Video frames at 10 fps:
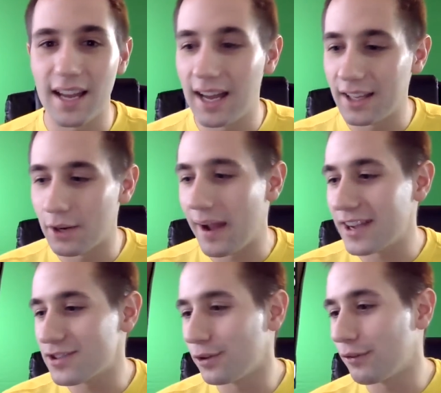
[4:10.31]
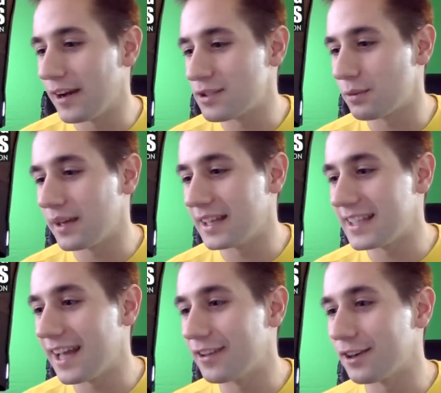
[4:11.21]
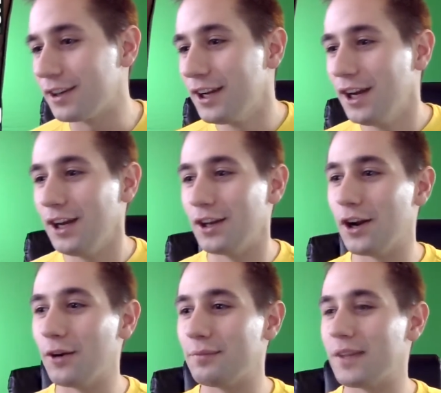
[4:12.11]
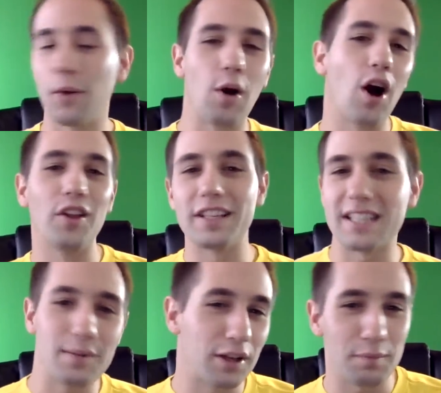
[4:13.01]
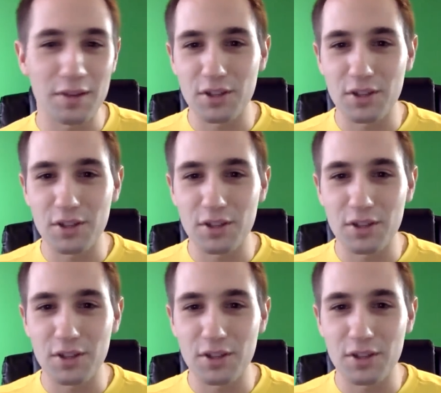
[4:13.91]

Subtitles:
my high school friends, when we get together, and, you know, they were all on the team with me.